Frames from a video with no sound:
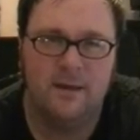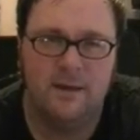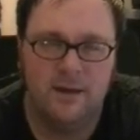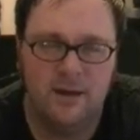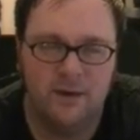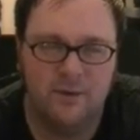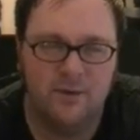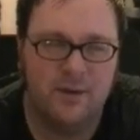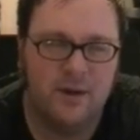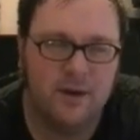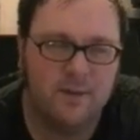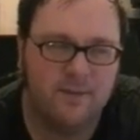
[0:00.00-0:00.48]
You
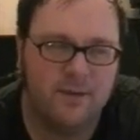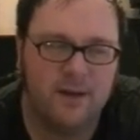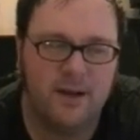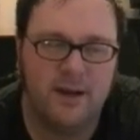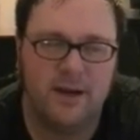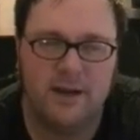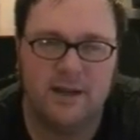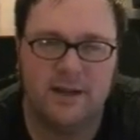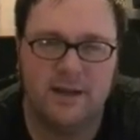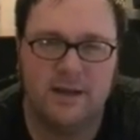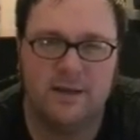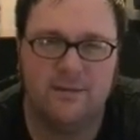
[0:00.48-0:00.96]
know, when they're
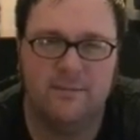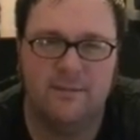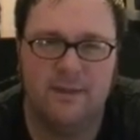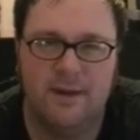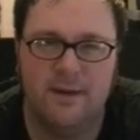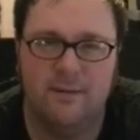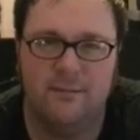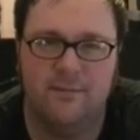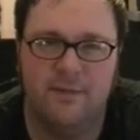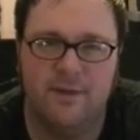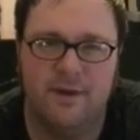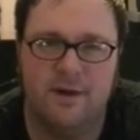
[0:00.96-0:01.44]
playing in their
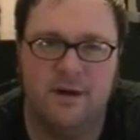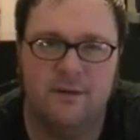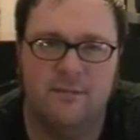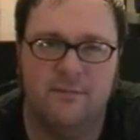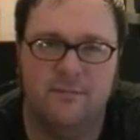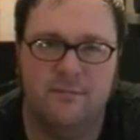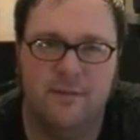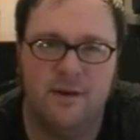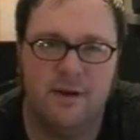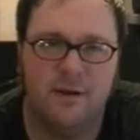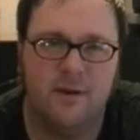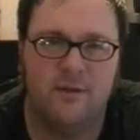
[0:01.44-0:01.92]

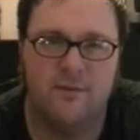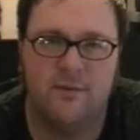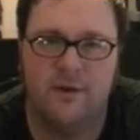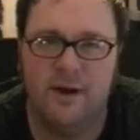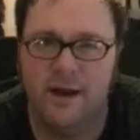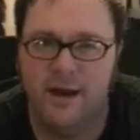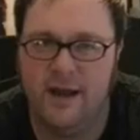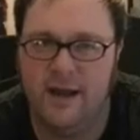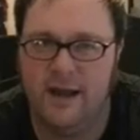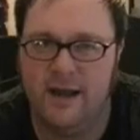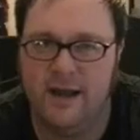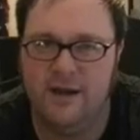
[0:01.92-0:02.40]
middle
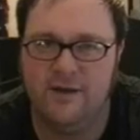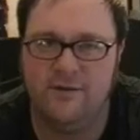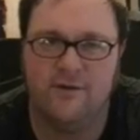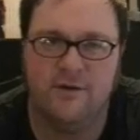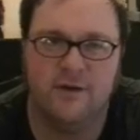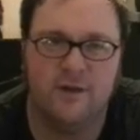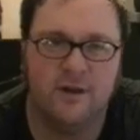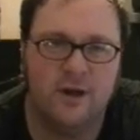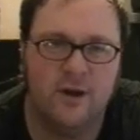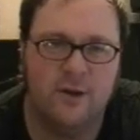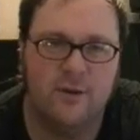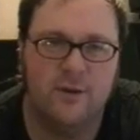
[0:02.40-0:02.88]
range,
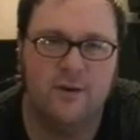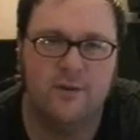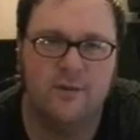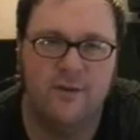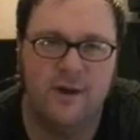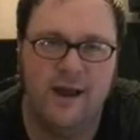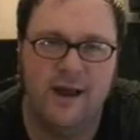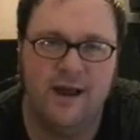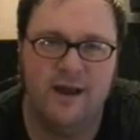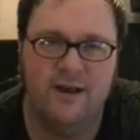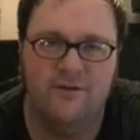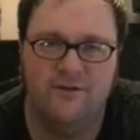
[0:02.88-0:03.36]
their lower
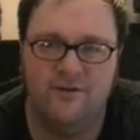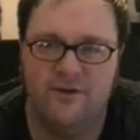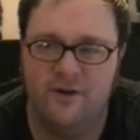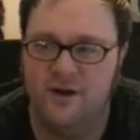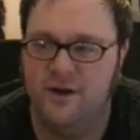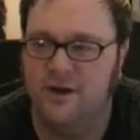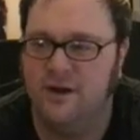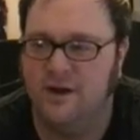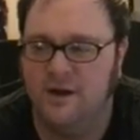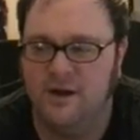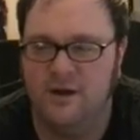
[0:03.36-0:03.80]
range,